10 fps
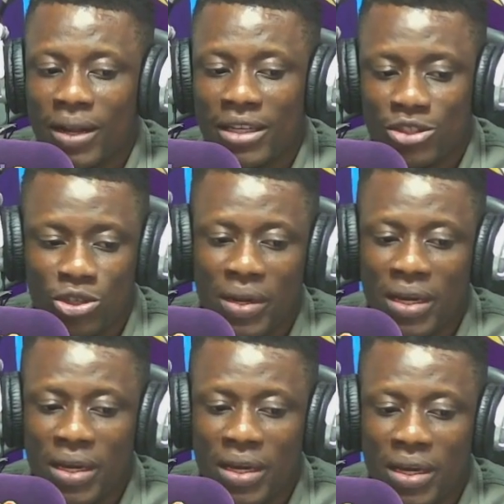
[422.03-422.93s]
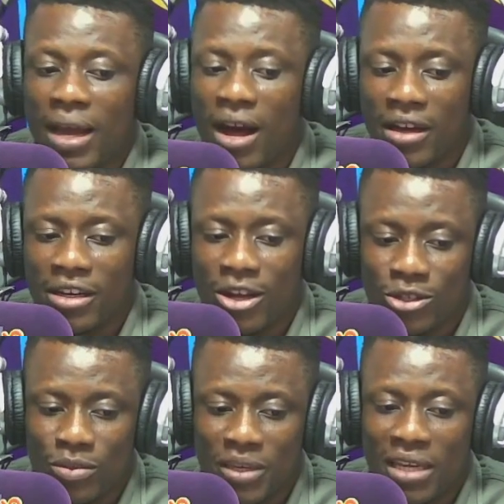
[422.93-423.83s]
while ensuring they are
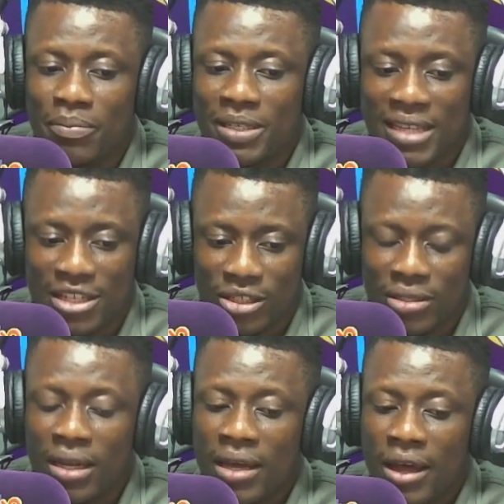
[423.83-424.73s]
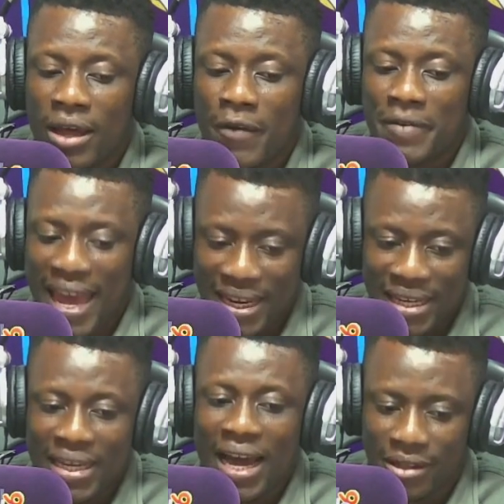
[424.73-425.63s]
not to be in possession of
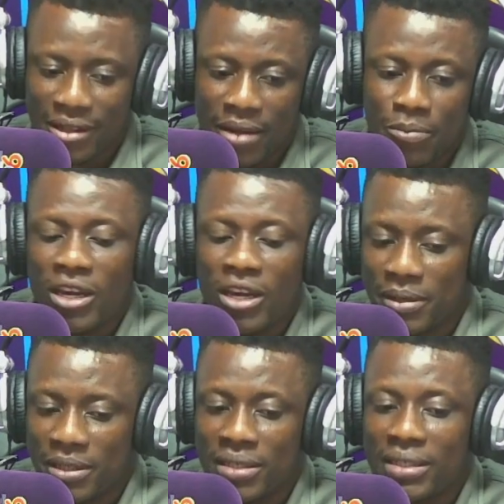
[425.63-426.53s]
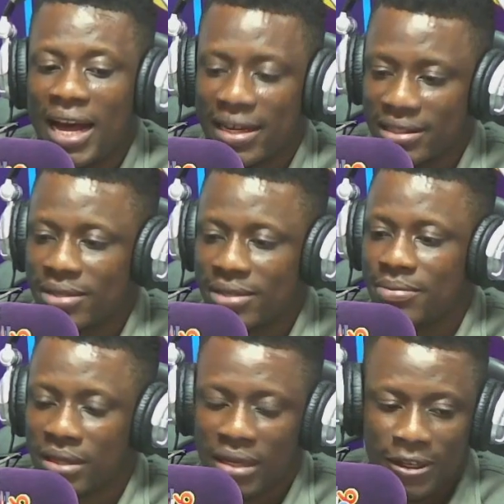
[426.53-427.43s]
any other prohibited items.